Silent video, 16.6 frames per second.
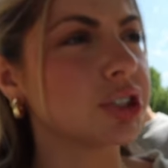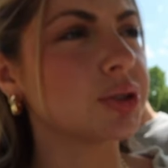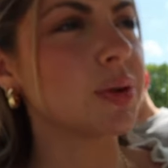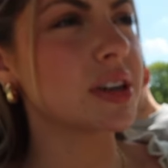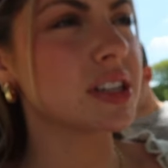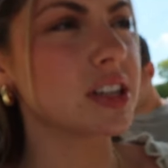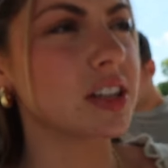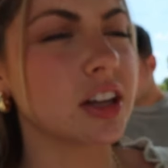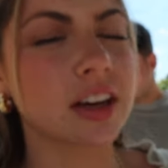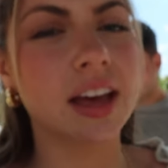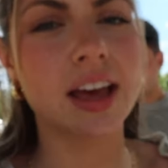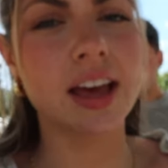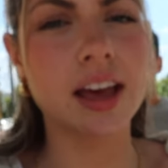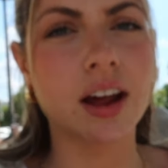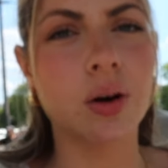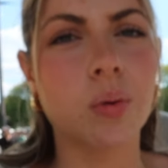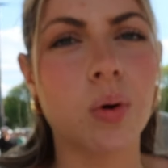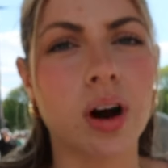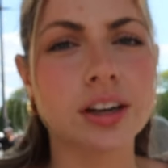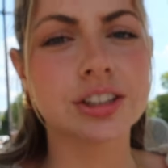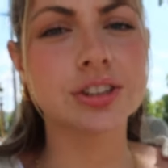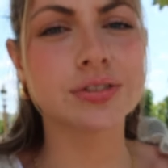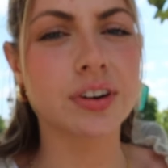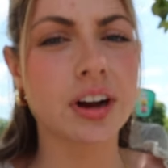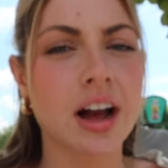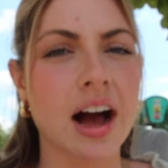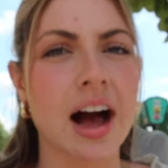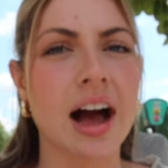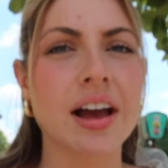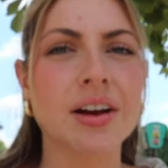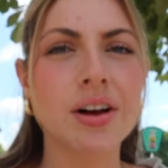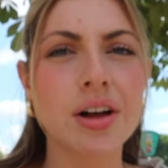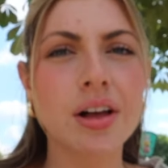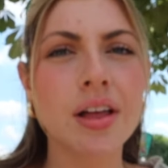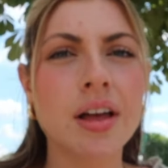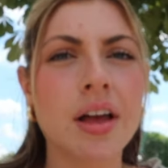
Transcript: just went to look at a watch for Kyle,